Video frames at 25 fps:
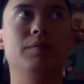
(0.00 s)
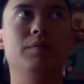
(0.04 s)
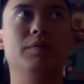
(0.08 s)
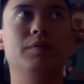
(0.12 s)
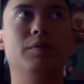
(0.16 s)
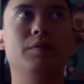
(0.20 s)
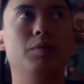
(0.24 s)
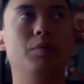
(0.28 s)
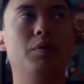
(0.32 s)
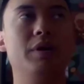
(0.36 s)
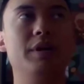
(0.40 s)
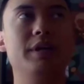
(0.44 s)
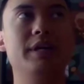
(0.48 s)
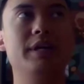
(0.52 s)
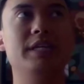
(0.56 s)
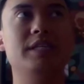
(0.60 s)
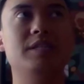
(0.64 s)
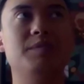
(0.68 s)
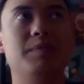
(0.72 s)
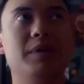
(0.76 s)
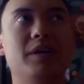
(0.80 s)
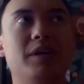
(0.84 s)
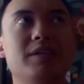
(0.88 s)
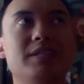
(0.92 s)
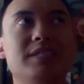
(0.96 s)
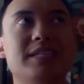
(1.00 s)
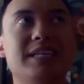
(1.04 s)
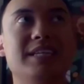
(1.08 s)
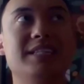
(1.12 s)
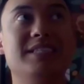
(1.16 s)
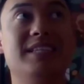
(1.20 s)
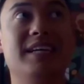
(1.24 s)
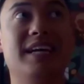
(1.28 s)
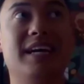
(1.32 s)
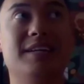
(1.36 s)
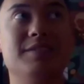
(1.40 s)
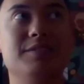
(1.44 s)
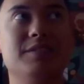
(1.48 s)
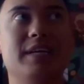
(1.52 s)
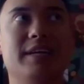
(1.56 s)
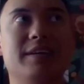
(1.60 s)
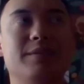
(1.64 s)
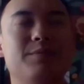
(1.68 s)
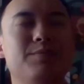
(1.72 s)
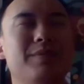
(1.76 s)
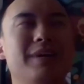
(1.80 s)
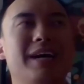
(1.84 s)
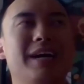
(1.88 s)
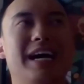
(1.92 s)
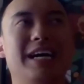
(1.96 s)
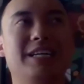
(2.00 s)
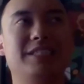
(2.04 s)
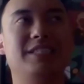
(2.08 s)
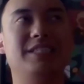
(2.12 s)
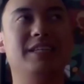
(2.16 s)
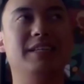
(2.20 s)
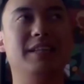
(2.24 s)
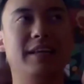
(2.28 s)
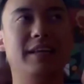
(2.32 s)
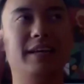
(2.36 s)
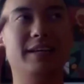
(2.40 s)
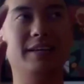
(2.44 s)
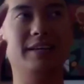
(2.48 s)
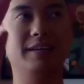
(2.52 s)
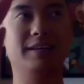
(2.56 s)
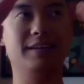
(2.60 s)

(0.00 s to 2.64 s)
one experience I'd say I was like actually like